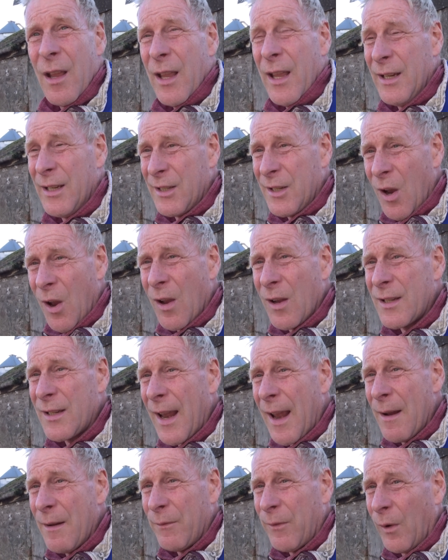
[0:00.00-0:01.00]
it starts
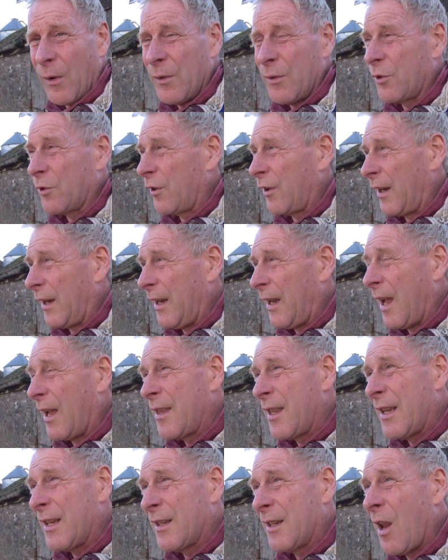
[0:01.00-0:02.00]
out voluntary,
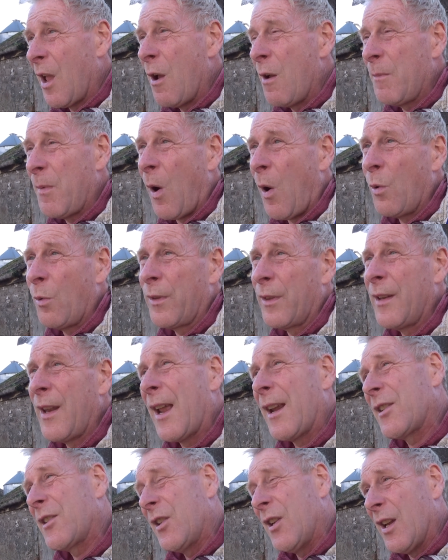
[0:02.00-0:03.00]
and then lo and behold, the
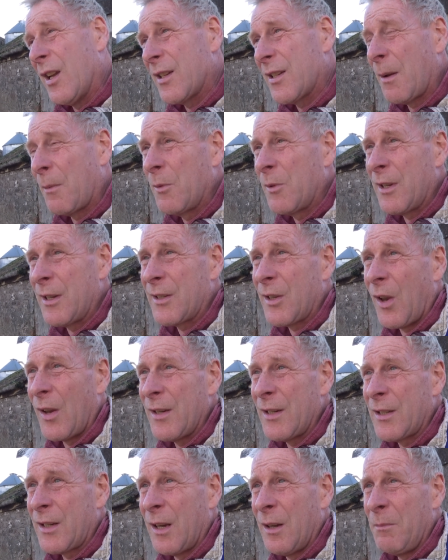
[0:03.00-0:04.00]
next year someone
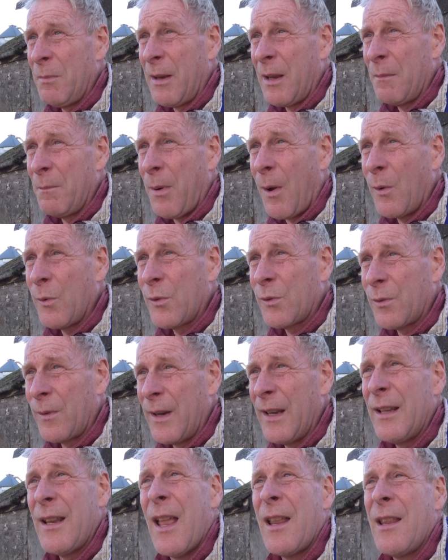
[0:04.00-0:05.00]
decides it's going to be
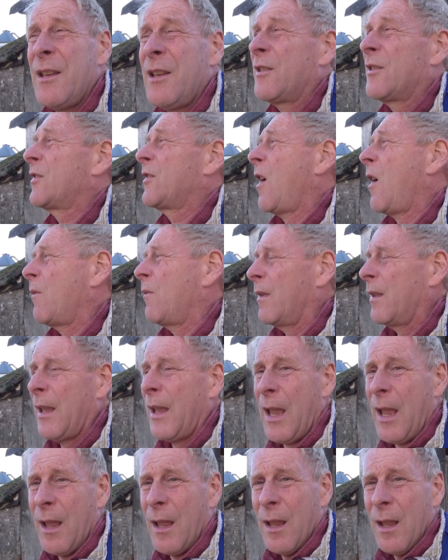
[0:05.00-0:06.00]
compulsory, and then you're stuck with
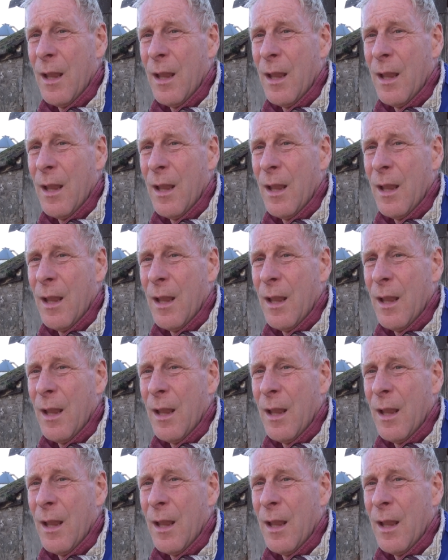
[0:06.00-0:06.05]
it.